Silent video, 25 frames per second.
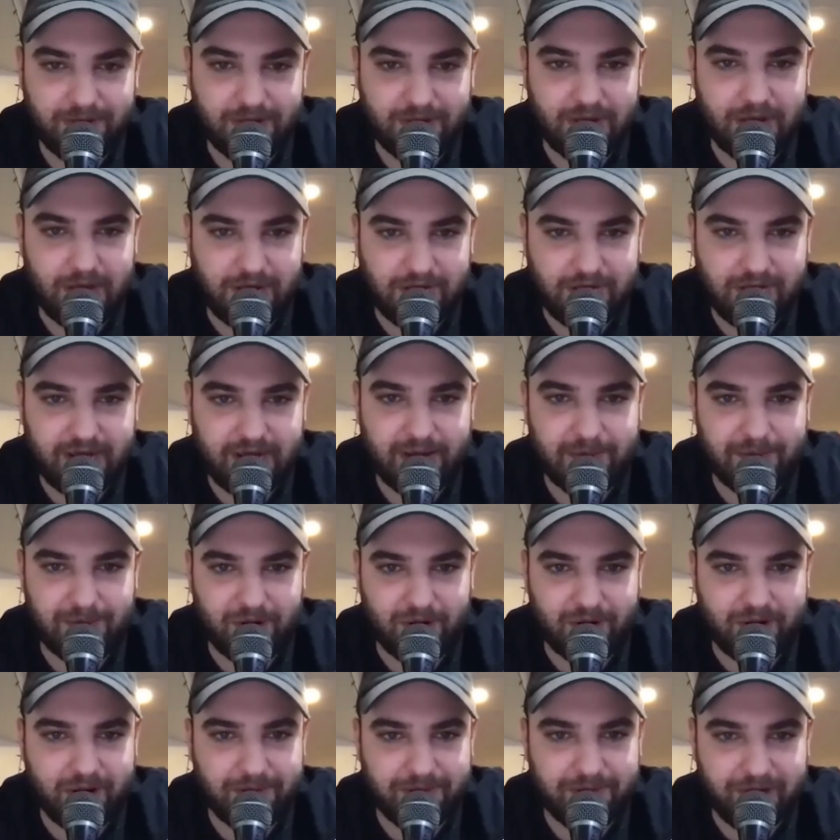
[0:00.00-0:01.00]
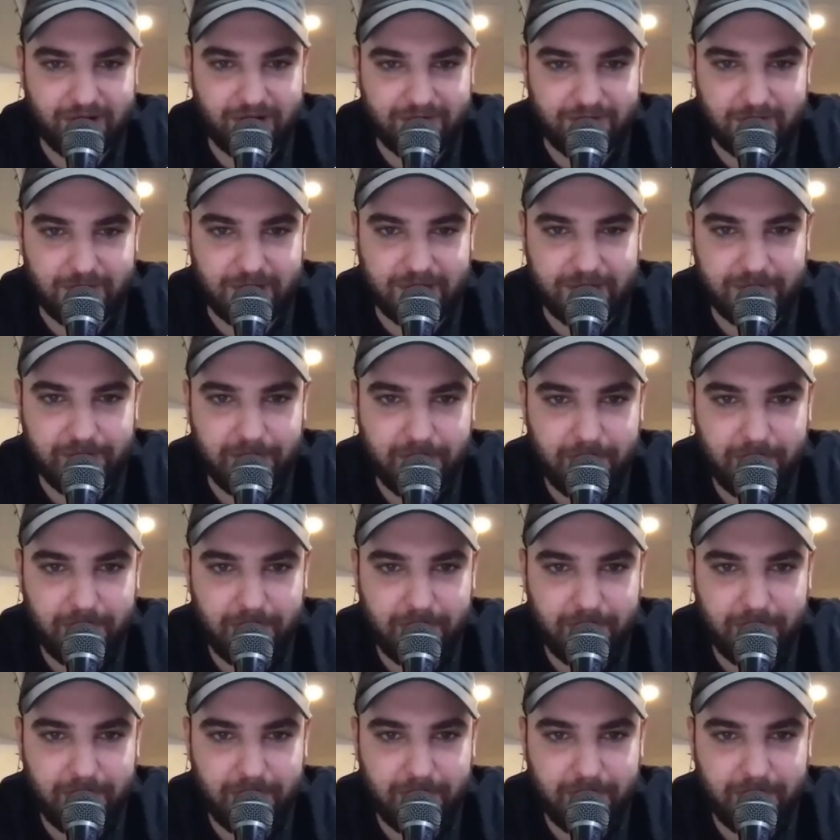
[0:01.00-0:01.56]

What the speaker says: Yeah, you kind of broke up there for me.